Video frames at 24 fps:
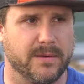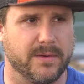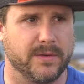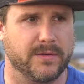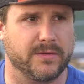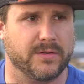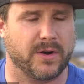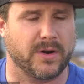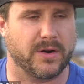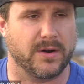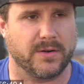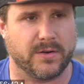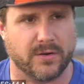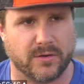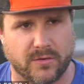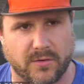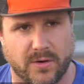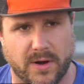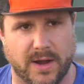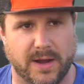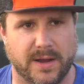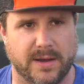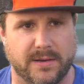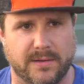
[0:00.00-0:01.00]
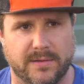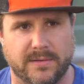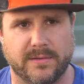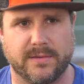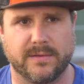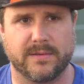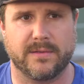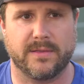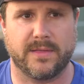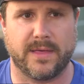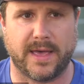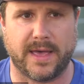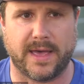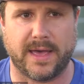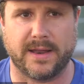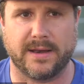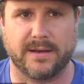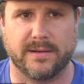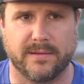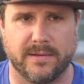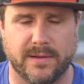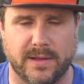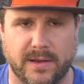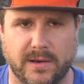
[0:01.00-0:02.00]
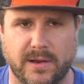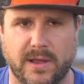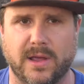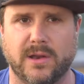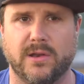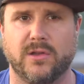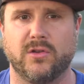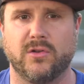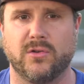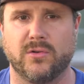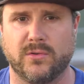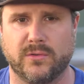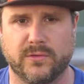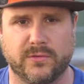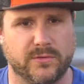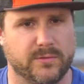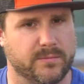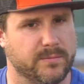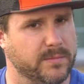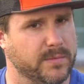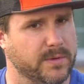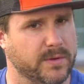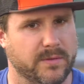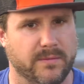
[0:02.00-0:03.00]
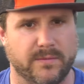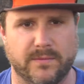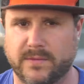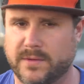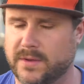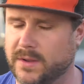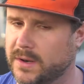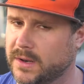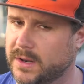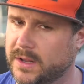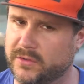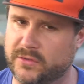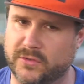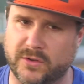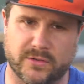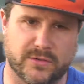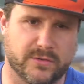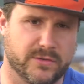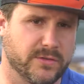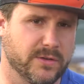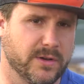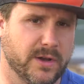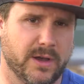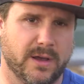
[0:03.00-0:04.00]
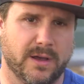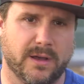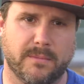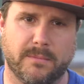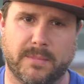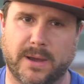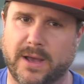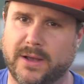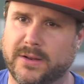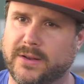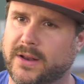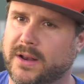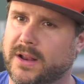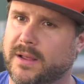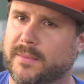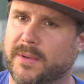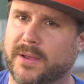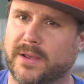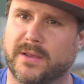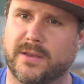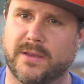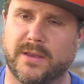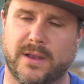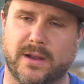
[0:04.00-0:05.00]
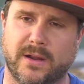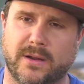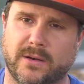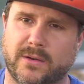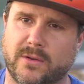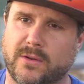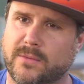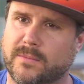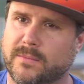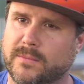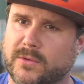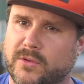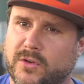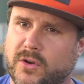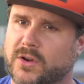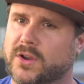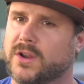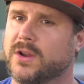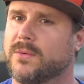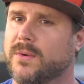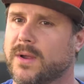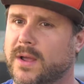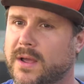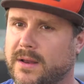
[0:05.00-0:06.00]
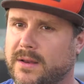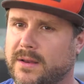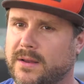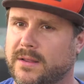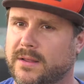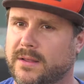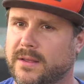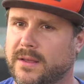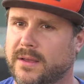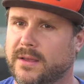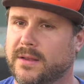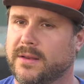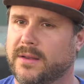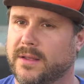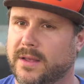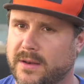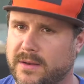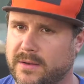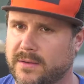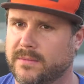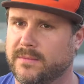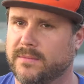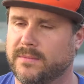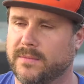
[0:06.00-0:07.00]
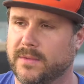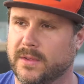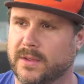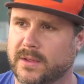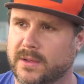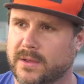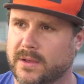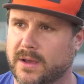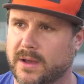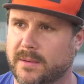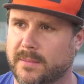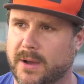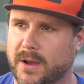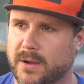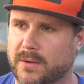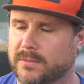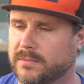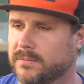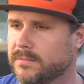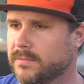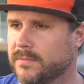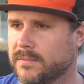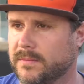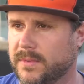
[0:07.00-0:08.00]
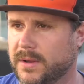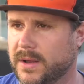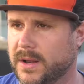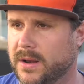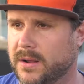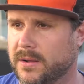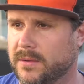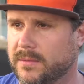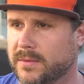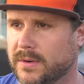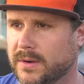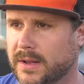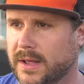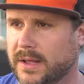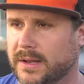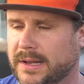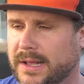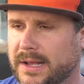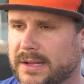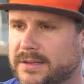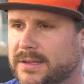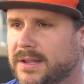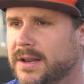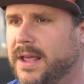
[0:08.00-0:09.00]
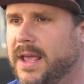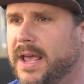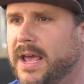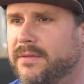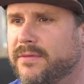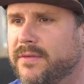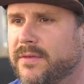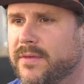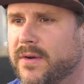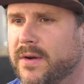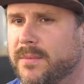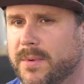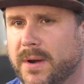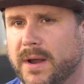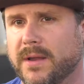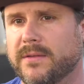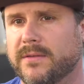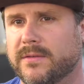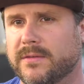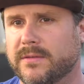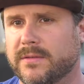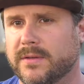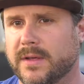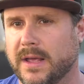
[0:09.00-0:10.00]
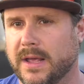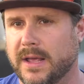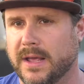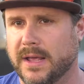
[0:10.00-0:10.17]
started to grind that and use delicious biodynamic heirloom turkey red in about less than half of our breads.